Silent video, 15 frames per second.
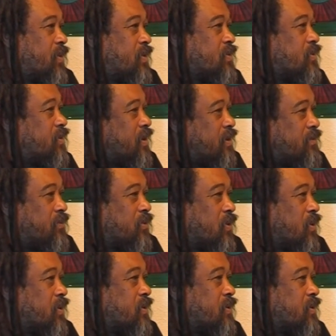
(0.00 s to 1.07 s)
So
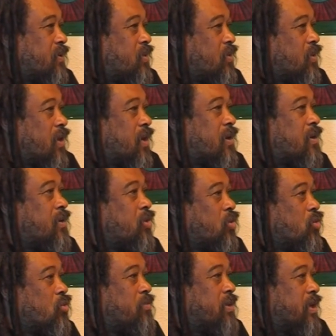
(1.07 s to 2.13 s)
therefore,
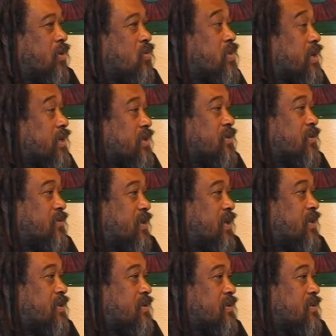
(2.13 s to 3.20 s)
you being the witness of
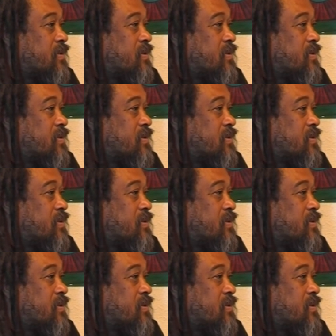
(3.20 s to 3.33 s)
that,